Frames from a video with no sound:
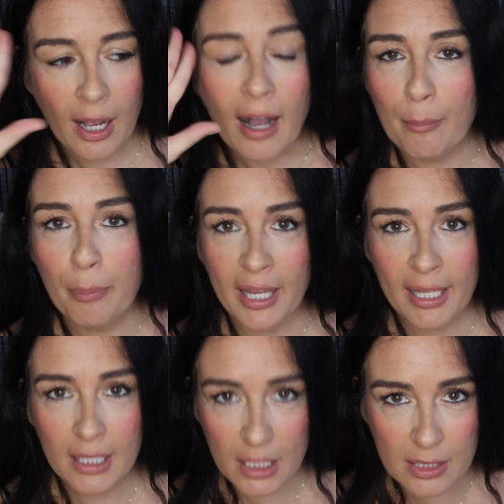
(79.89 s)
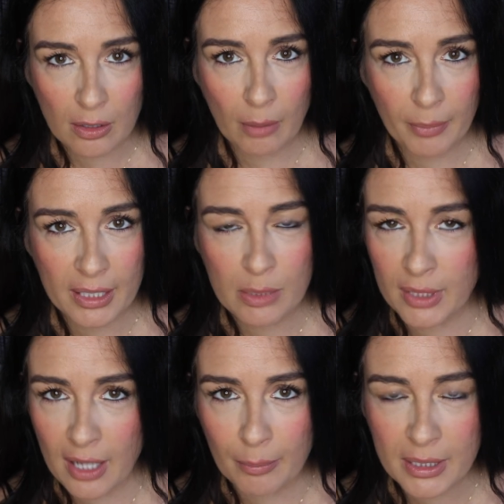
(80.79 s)
I'm paid in installments with
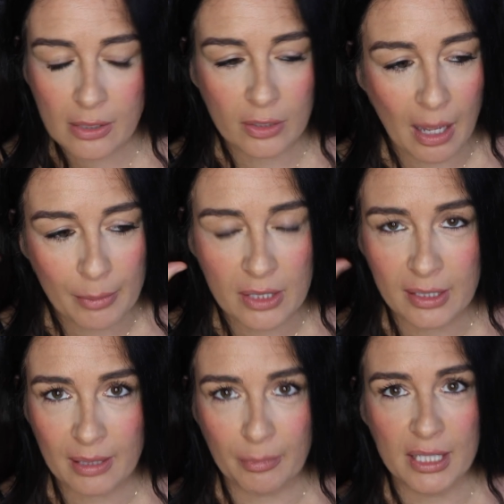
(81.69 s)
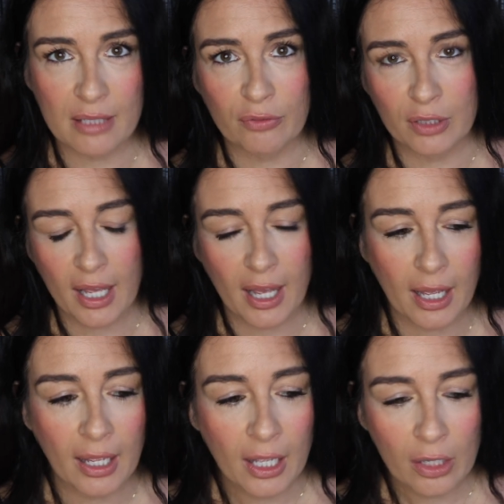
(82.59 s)
Amazon. Amazon is amazing for that.